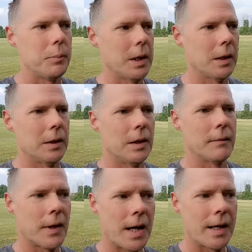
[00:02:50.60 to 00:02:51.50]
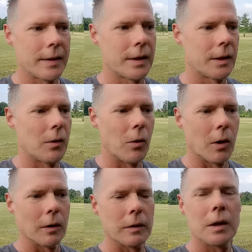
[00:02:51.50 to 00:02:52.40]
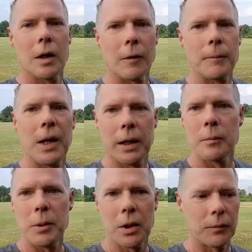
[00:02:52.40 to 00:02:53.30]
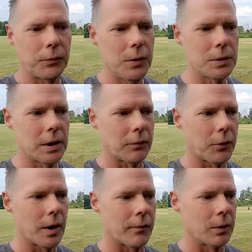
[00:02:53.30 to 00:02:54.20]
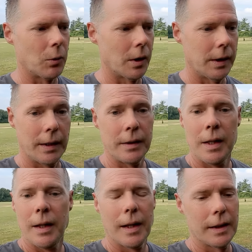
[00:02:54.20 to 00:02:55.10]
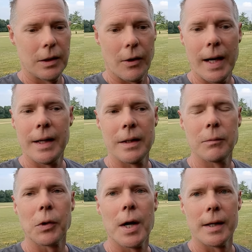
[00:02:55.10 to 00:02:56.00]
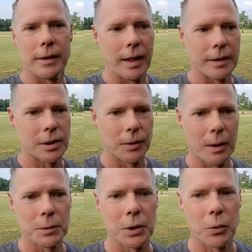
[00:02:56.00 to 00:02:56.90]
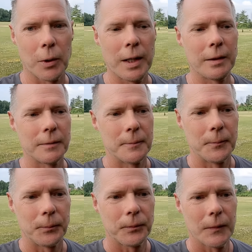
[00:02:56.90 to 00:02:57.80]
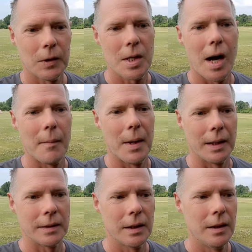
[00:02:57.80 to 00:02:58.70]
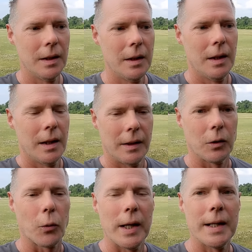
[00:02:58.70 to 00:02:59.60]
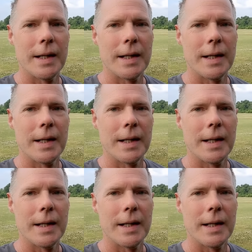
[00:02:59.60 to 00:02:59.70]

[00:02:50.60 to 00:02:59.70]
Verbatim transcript: being in Nevada, or you know, it could be confusing for everyone. And you know, I hadn't even thought of that, so that was a great comment and a great